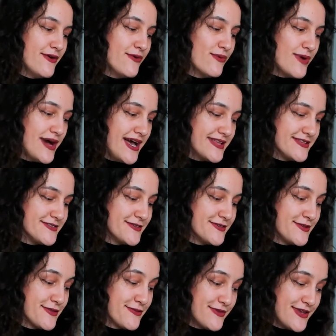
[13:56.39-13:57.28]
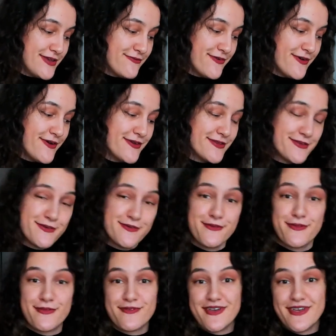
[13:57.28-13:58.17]
1, 2, 3, 4,
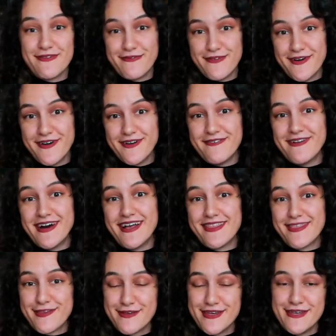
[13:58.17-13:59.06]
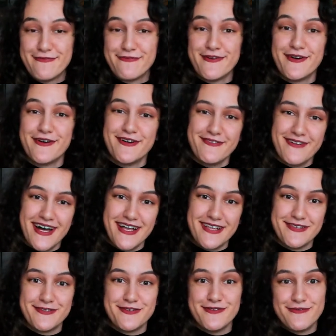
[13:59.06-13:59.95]
2, 3, 4, 1, 3, 4,
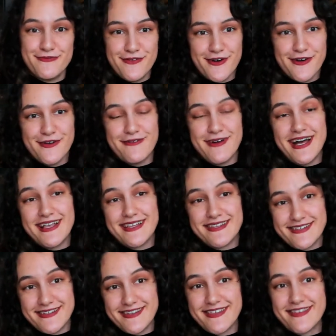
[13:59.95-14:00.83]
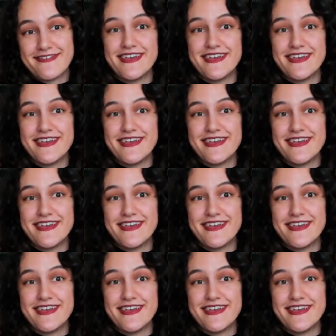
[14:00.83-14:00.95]
1, 2, 4, 1, 2,